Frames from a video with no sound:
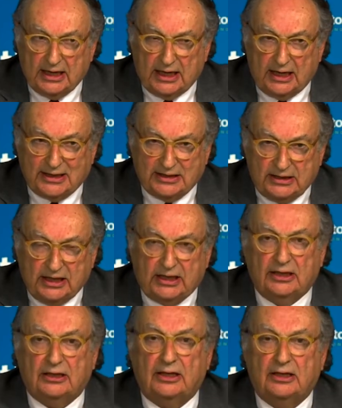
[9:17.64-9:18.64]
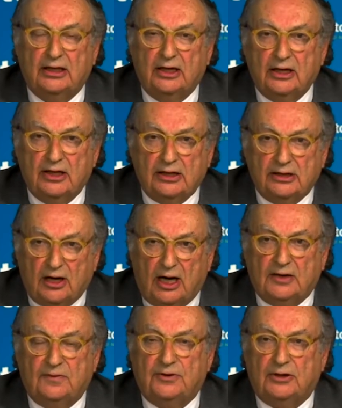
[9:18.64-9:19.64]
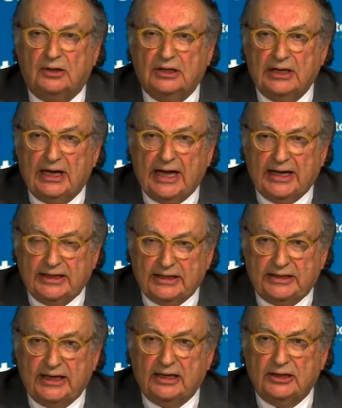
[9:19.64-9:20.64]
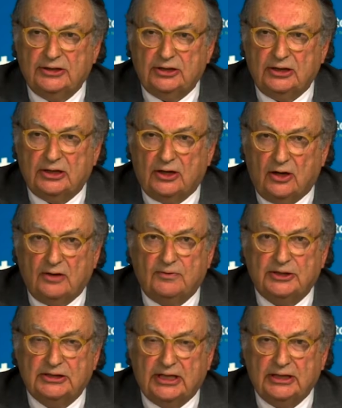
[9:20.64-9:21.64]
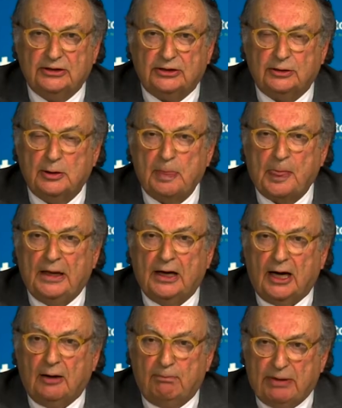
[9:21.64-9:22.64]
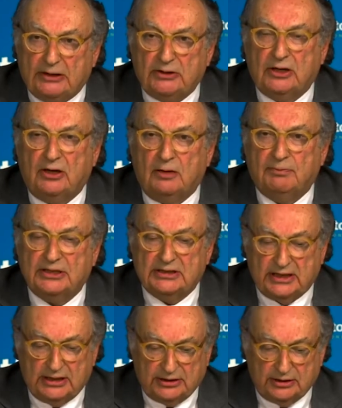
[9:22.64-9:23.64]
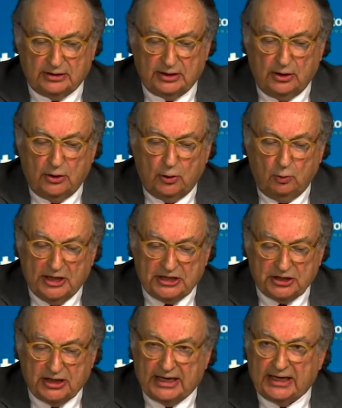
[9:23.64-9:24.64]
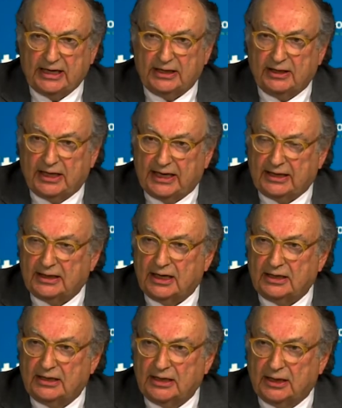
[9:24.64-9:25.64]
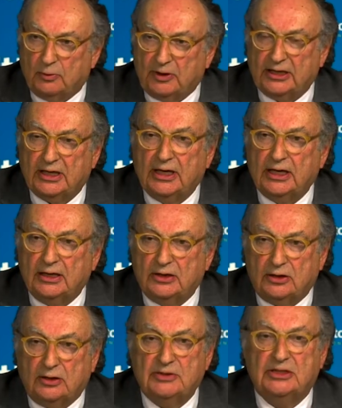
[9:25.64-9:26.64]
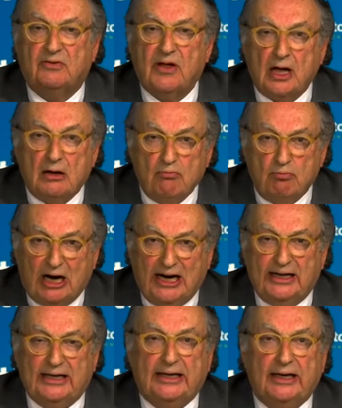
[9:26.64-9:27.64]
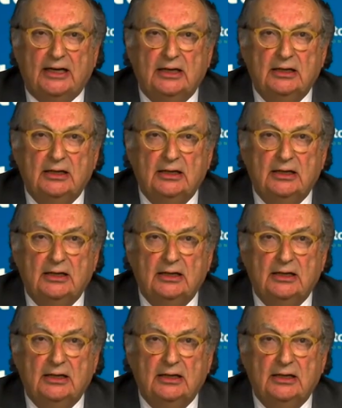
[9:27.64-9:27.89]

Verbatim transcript: articulate, thoughtful, and intelligent conversation about compensation, which they can then deal with in terms of bargaining